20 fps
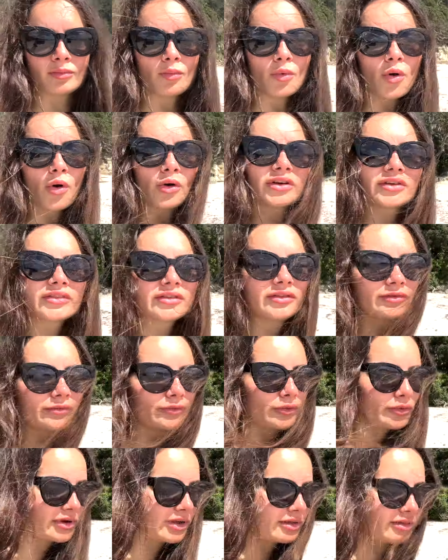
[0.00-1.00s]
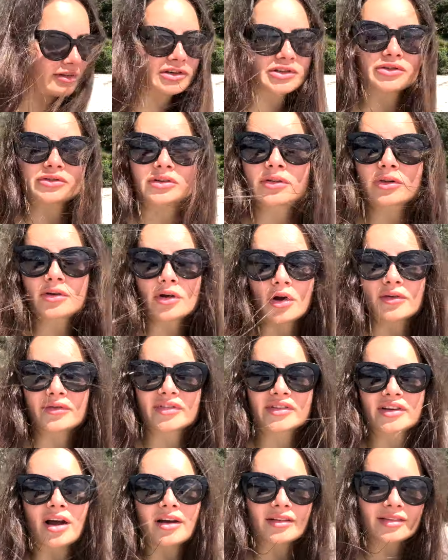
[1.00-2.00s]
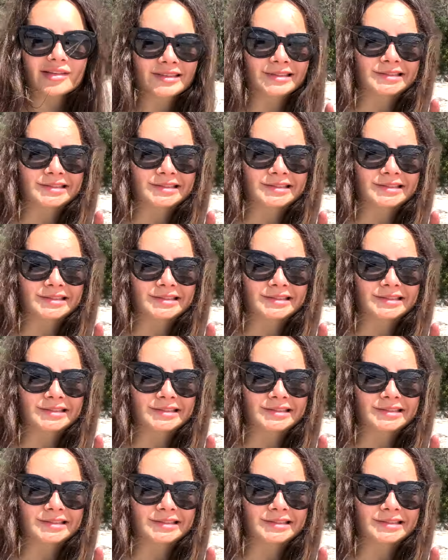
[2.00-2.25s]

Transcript: walk for Cathedral Cove starts. I